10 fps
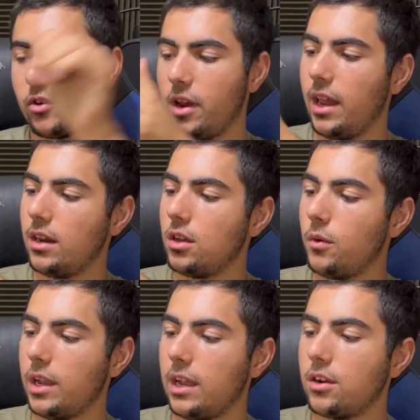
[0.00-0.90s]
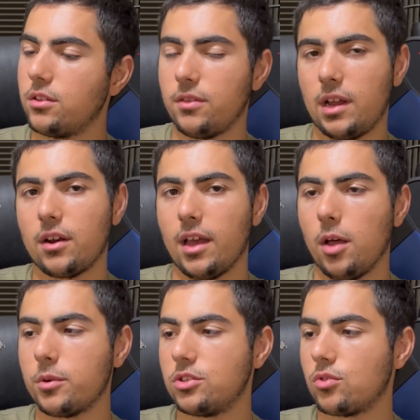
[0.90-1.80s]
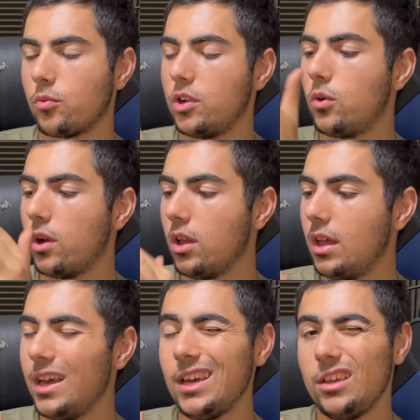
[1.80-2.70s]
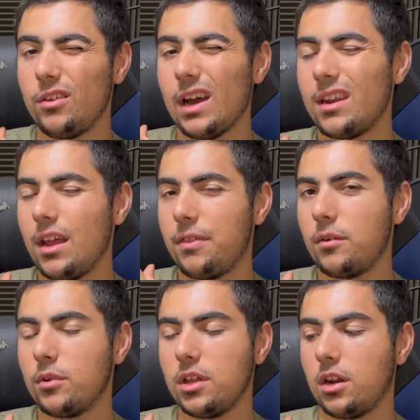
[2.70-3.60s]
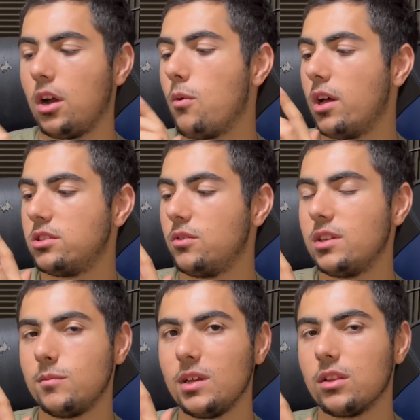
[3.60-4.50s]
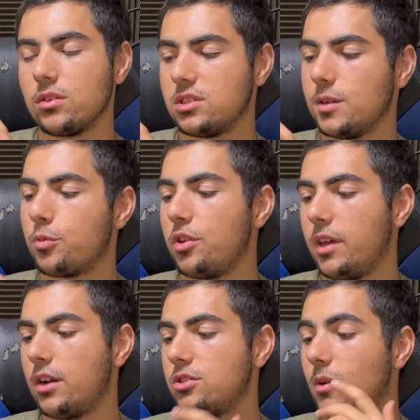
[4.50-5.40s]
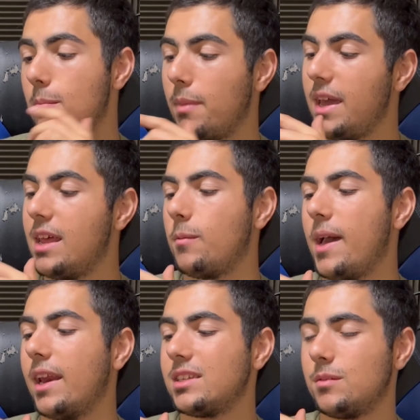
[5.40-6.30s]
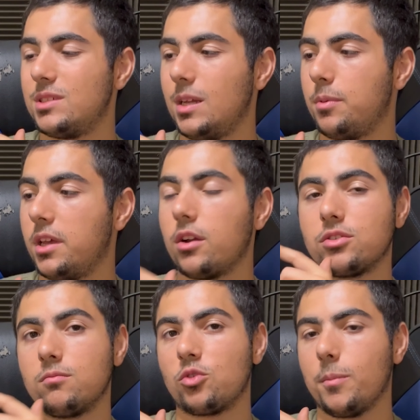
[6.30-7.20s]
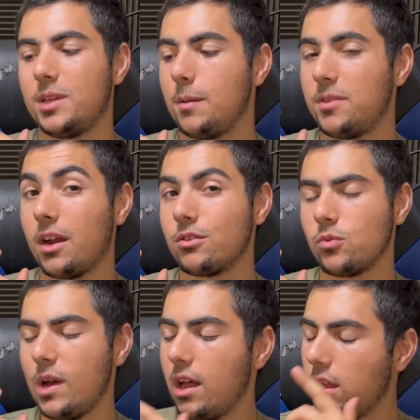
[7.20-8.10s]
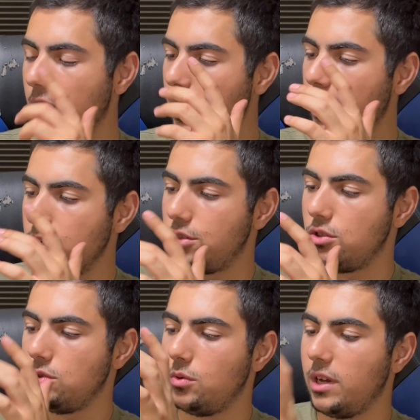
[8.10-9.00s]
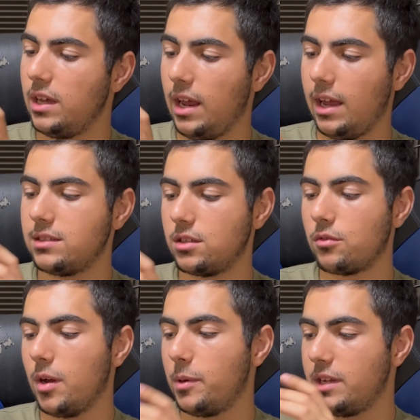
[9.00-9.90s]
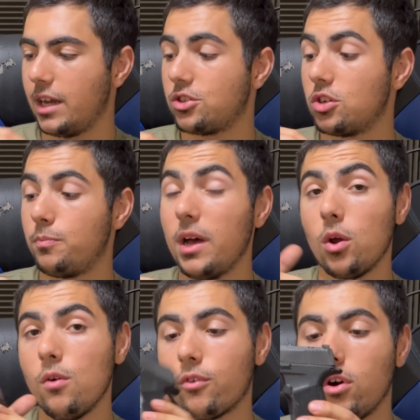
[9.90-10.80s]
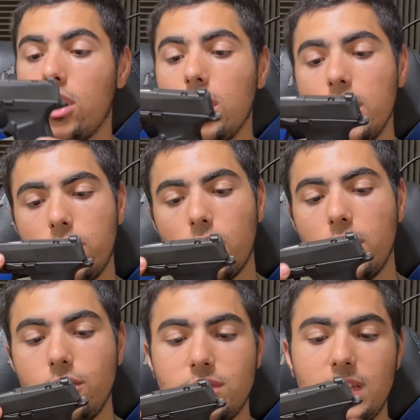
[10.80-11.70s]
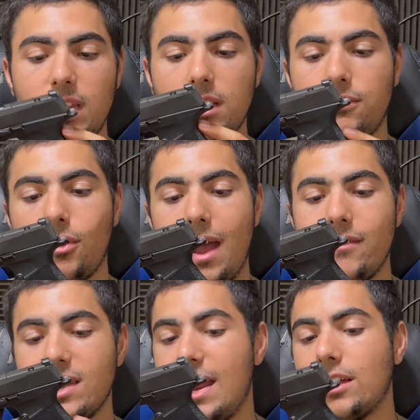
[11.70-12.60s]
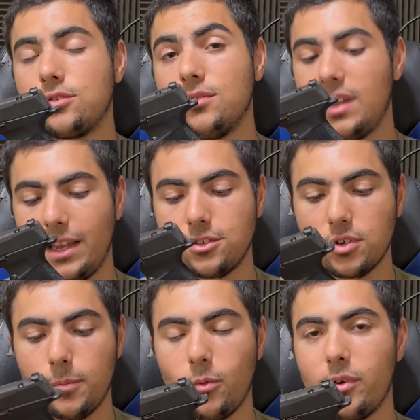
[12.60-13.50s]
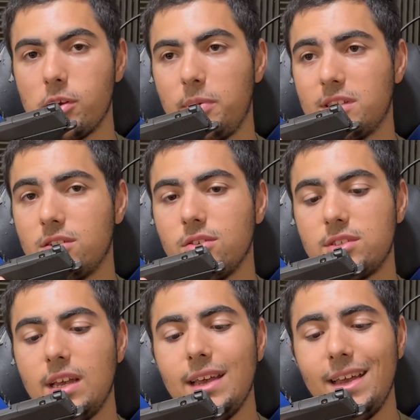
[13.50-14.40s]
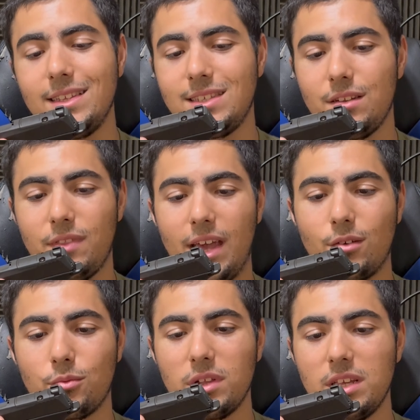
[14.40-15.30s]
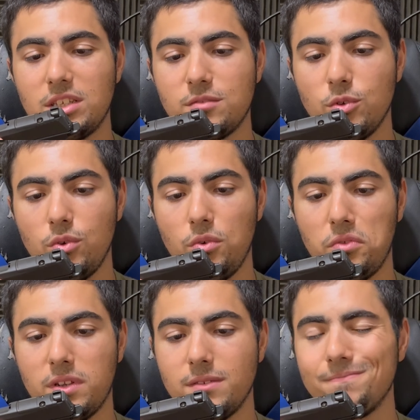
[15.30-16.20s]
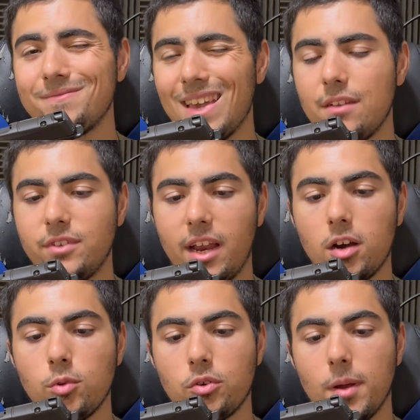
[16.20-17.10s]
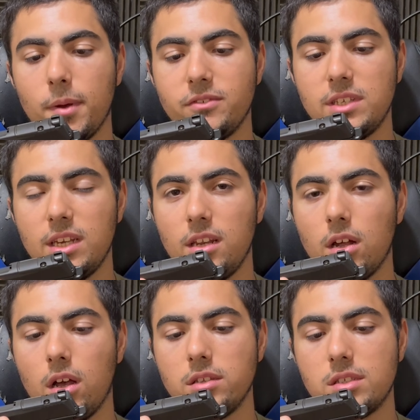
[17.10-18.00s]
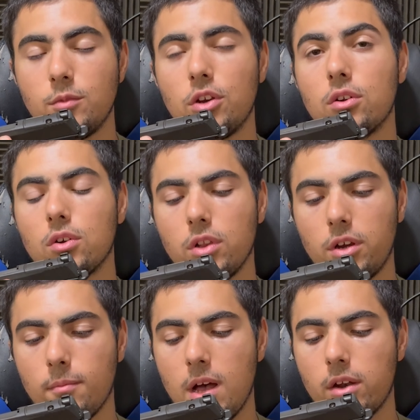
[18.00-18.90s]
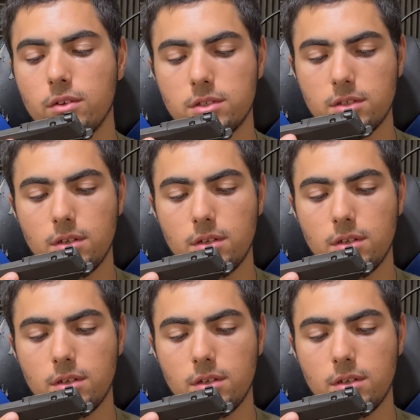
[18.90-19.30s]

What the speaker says: hand going there to help control recoil, you got nothing really to go on, so it doesn't be a little slippery there. So I might end up adding some stippling or some grip tape there as well to enhance the grip and texture. But overall, good on you SIG for having an actual nice grip on one of your pistols instead of that really smooth and kind of terrible grip I've seen on some of your earlier models.